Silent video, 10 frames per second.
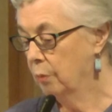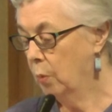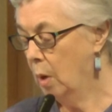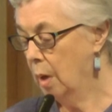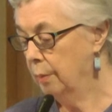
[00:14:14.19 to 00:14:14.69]

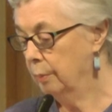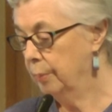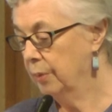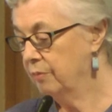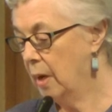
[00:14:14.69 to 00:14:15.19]
1,
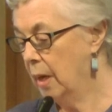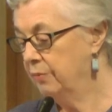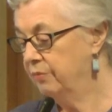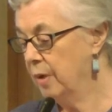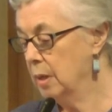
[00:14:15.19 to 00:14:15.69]

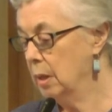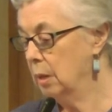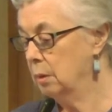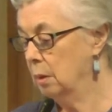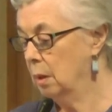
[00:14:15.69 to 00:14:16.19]
provide
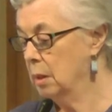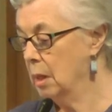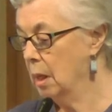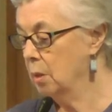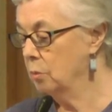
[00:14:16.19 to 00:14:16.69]
funding in
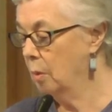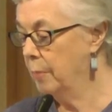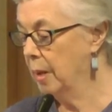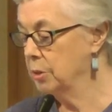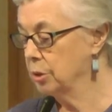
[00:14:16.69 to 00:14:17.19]
the annual
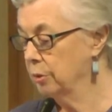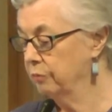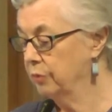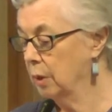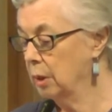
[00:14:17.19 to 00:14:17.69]

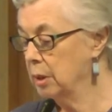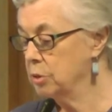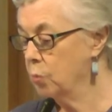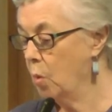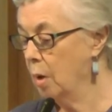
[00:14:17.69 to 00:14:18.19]
budget for at
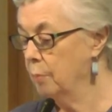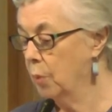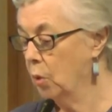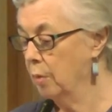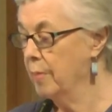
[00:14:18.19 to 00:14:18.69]
least one
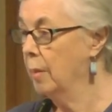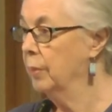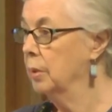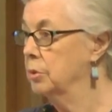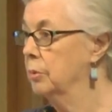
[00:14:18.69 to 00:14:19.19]
board
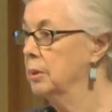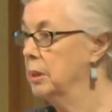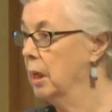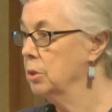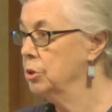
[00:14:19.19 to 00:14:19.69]
member to
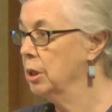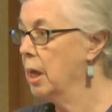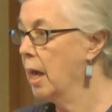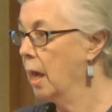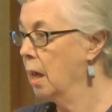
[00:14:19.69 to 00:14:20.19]
attend
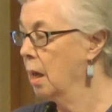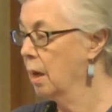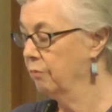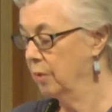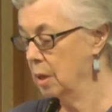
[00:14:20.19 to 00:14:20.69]
GA
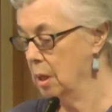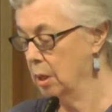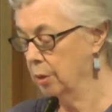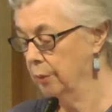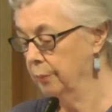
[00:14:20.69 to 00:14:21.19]
every
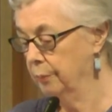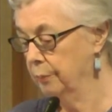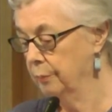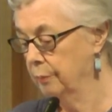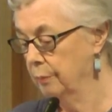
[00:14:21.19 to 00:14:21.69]
year.
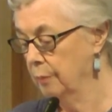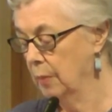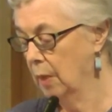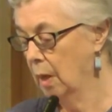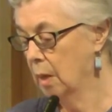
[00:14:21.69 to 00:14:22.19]

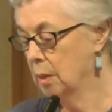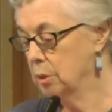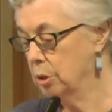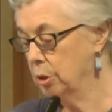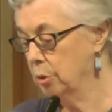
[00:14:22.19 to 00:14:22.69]

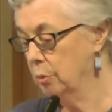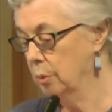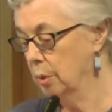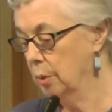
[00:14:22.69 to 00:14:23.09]
2,